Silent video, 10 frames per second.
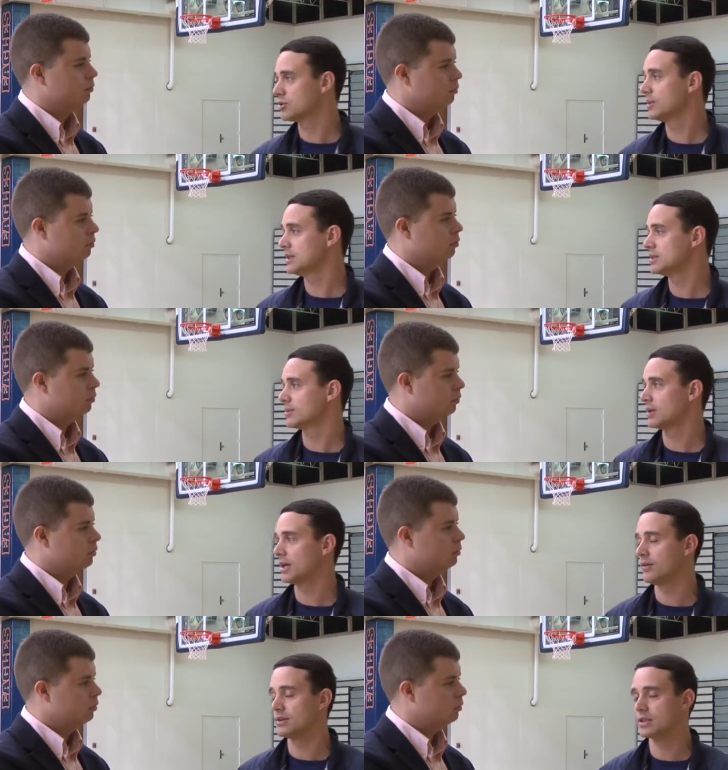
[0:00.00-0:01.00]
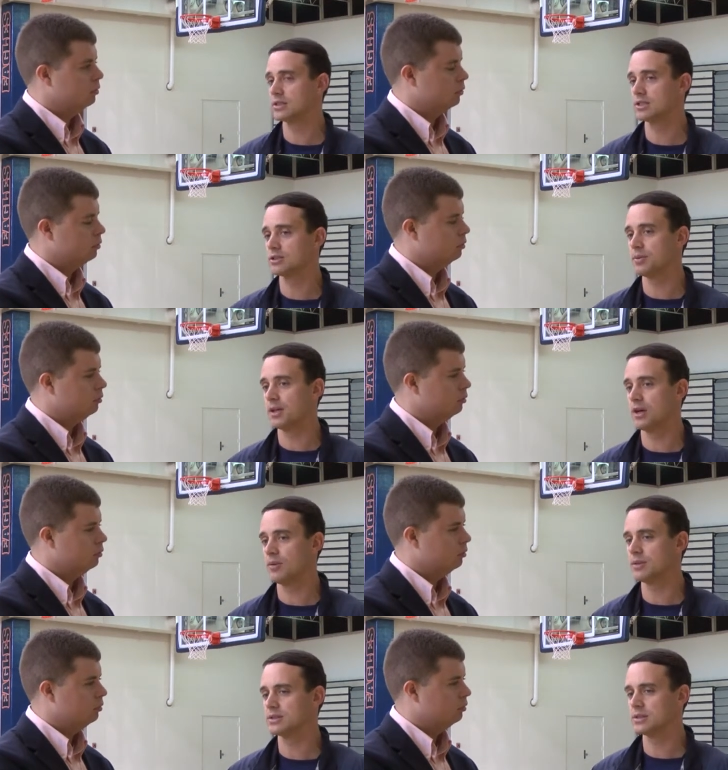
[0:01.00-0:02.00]
Speaker 1: so it'll be December 11th at 6
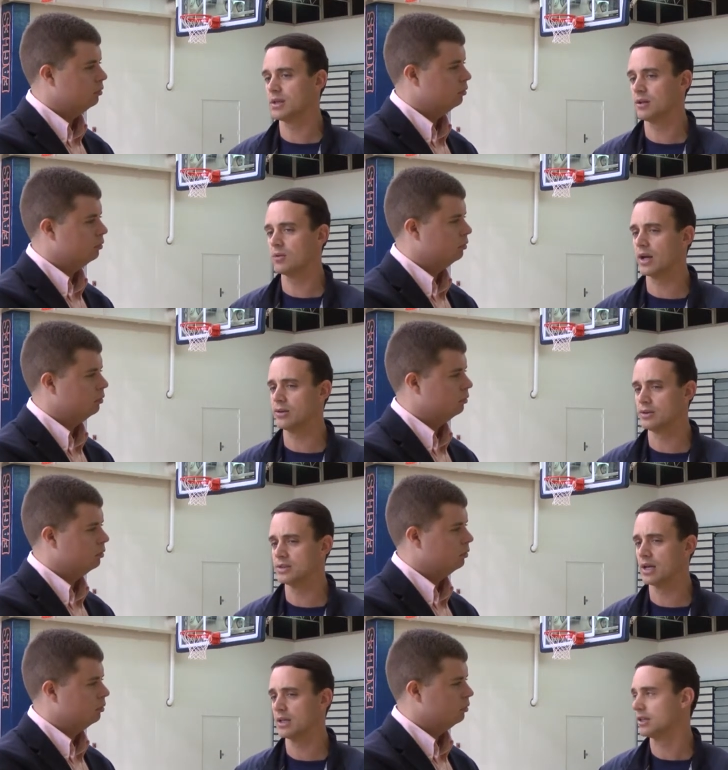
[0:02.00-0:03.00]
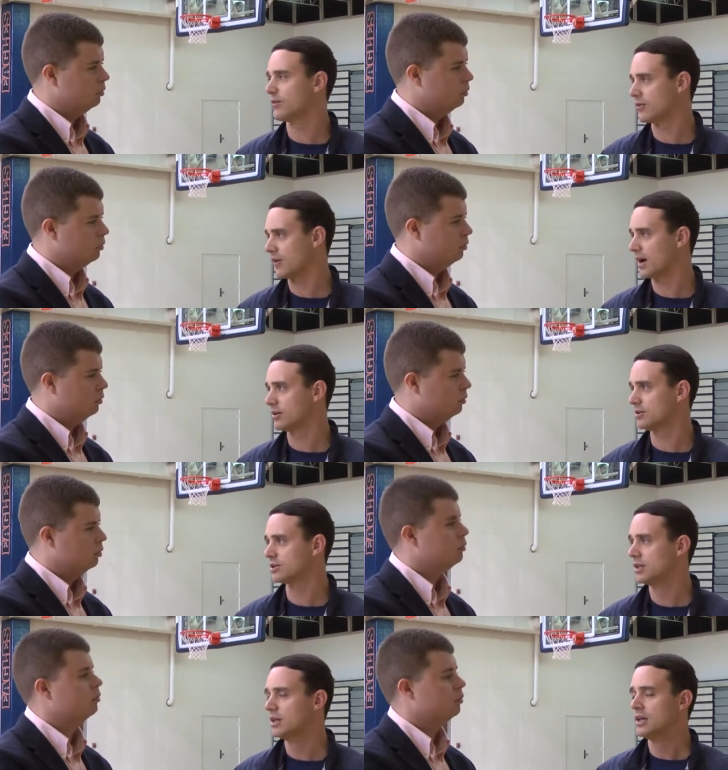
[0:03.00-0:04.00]
p.m. It's right on the tail end of our
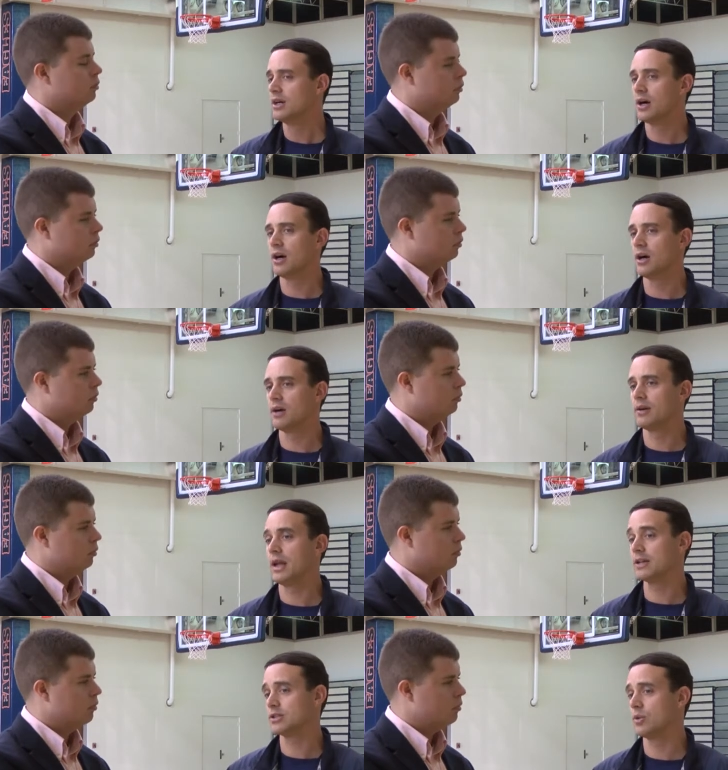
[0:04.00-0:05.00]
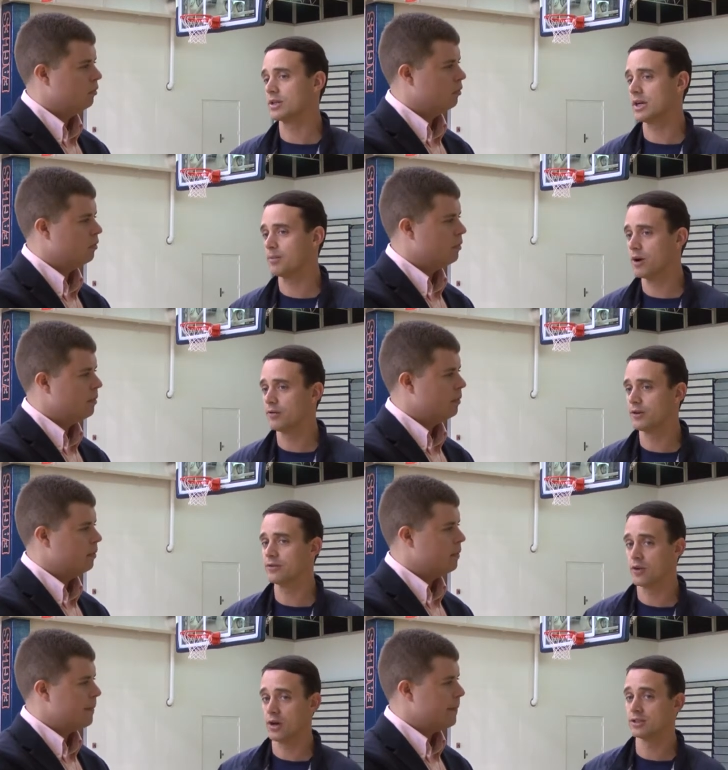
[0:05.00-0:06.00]
finals. It actually worked out perfect
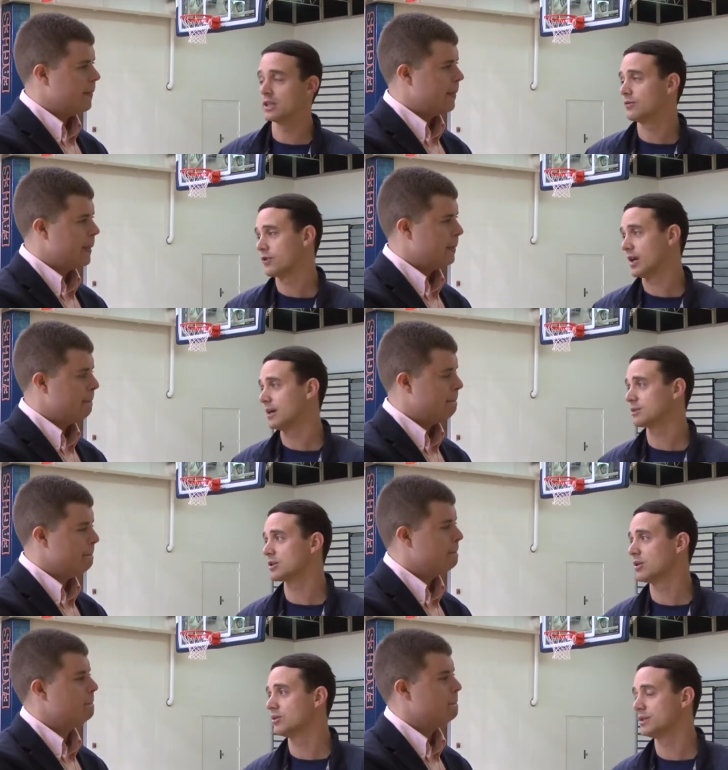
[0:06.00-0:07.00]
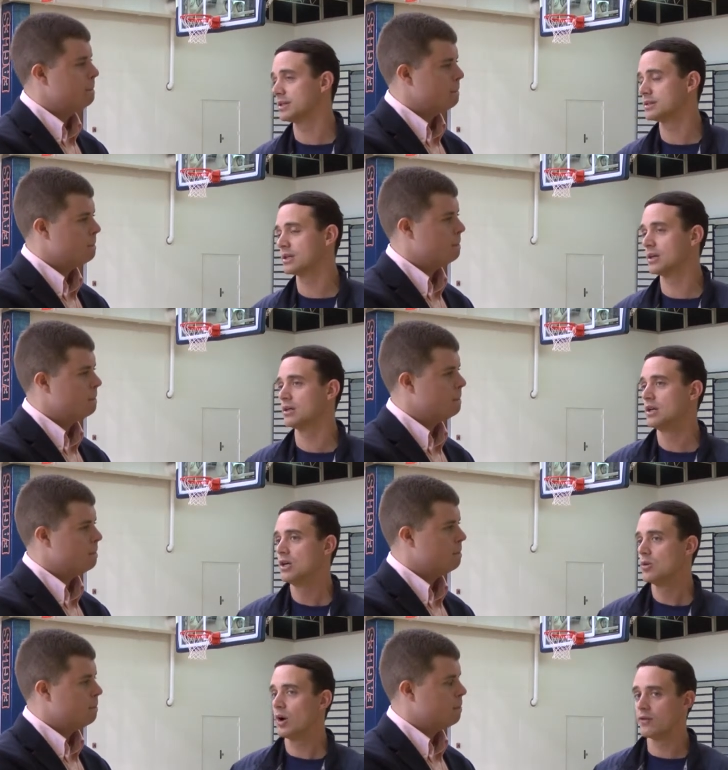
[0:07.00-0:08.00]
for us and for Limestone that
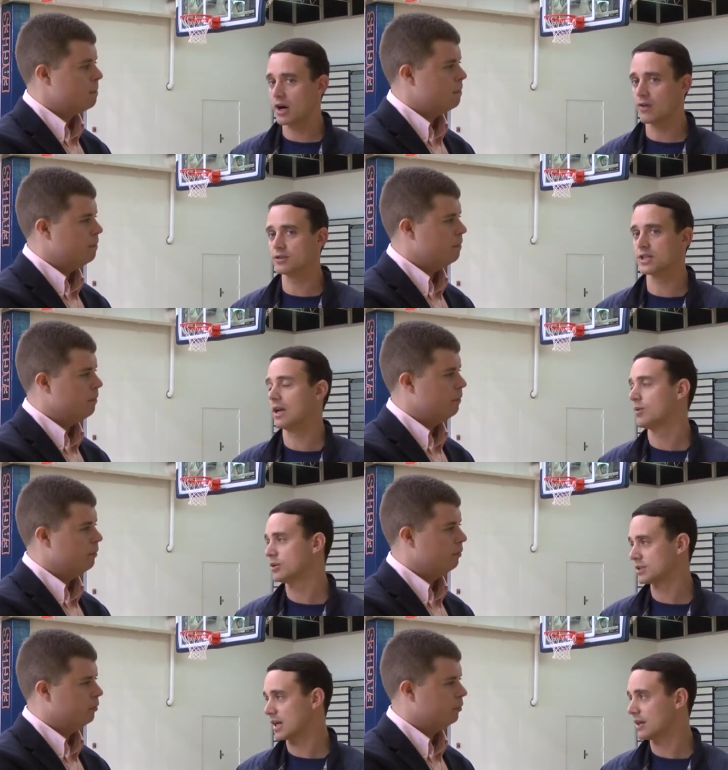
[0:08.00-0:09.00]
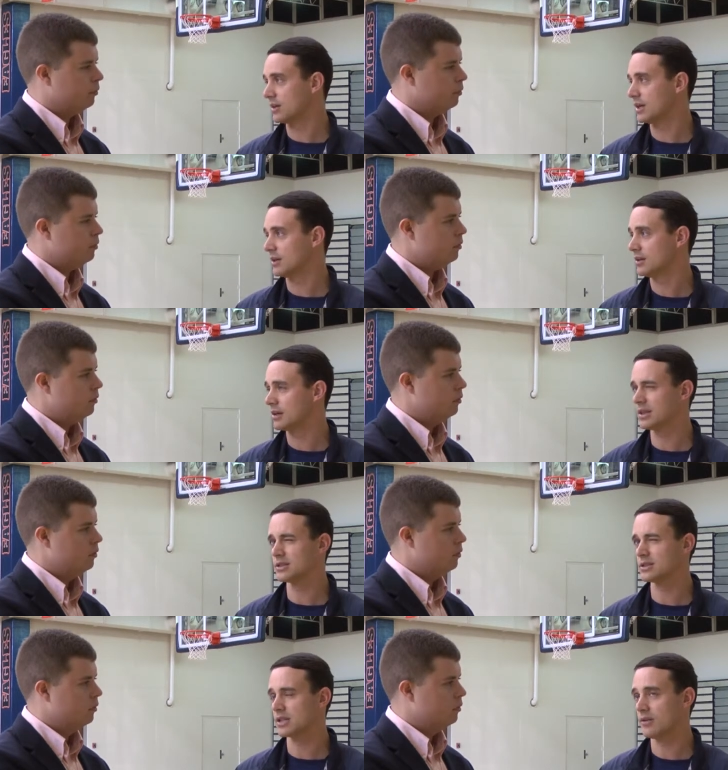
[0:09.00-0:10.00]
we'll have a conference game on a Saturday. I think
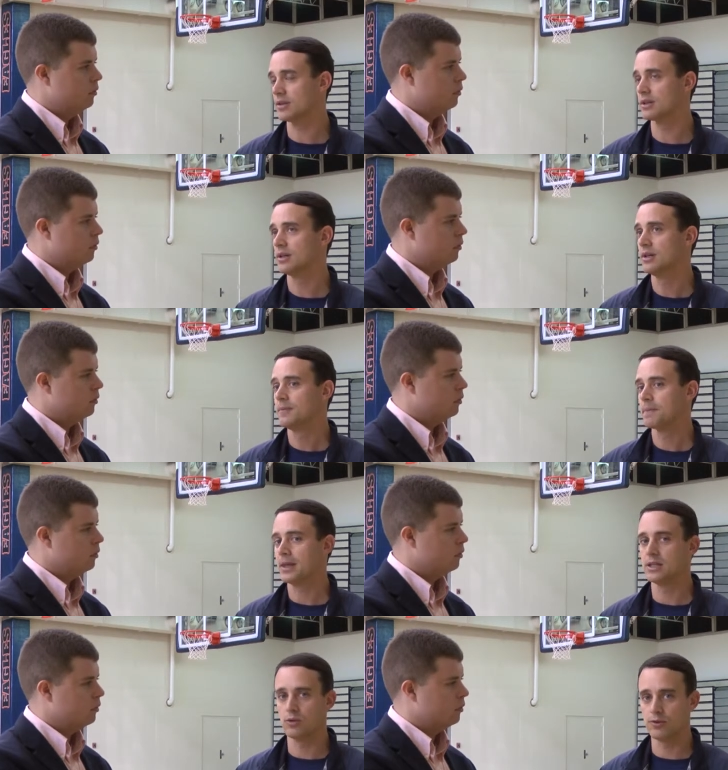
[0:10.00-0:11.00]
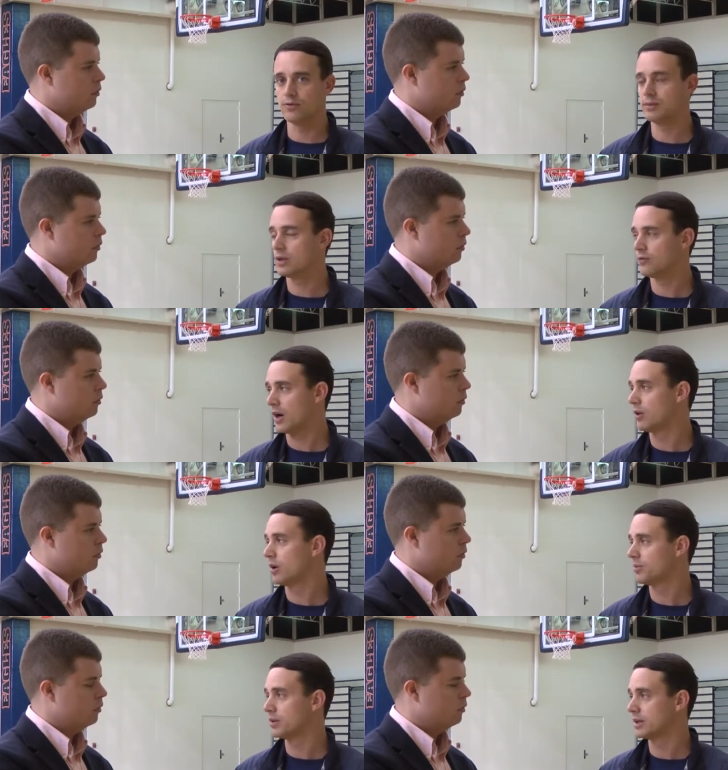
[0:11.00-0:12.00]
it's the 7th. And then we'll, you know, follow
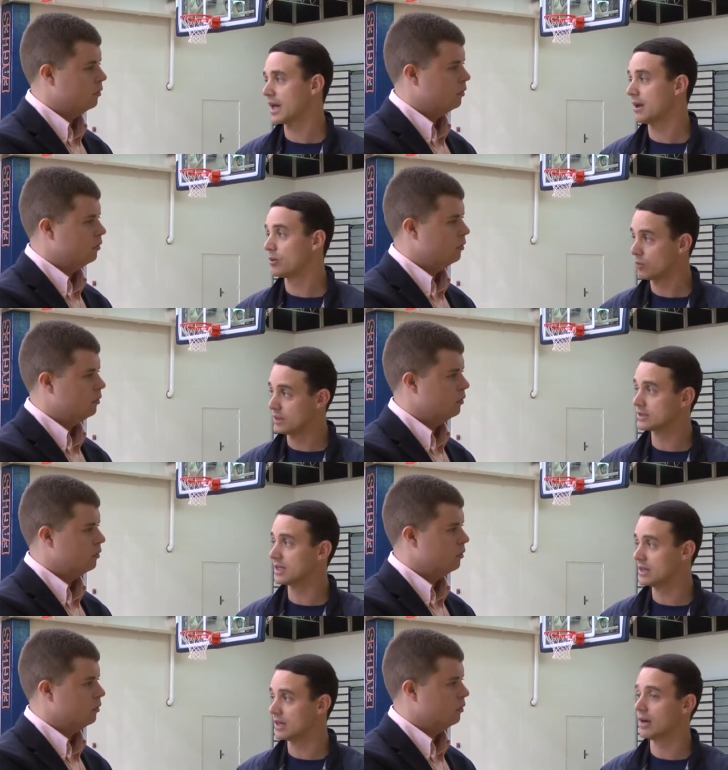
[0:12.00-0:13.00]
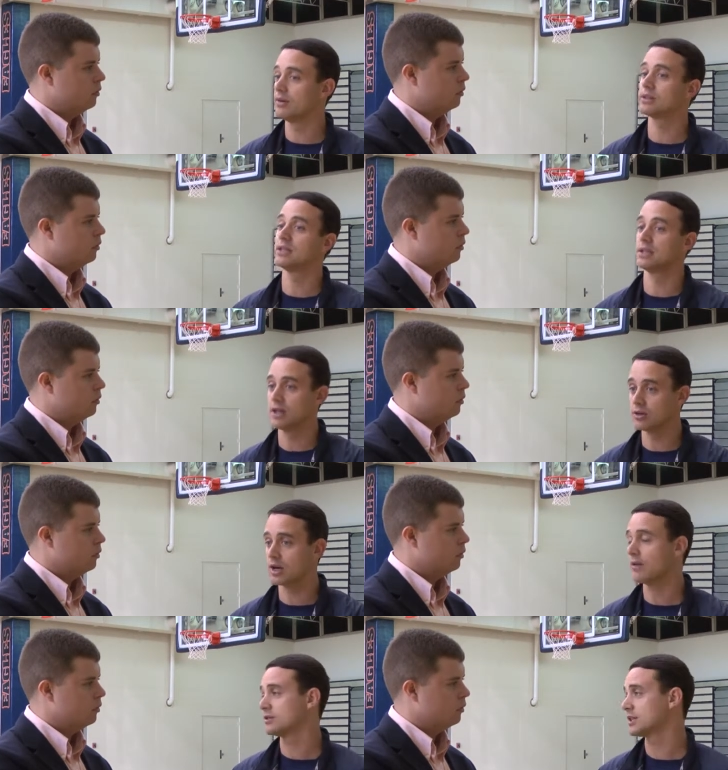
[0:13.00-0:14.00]
up with a game on Wednesday the 11th and another
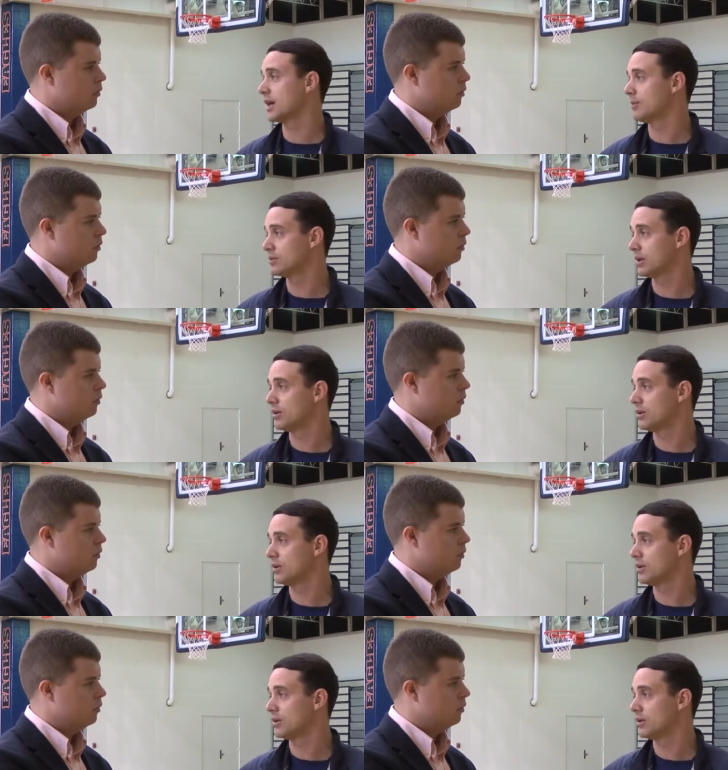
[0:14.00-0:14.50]
conference game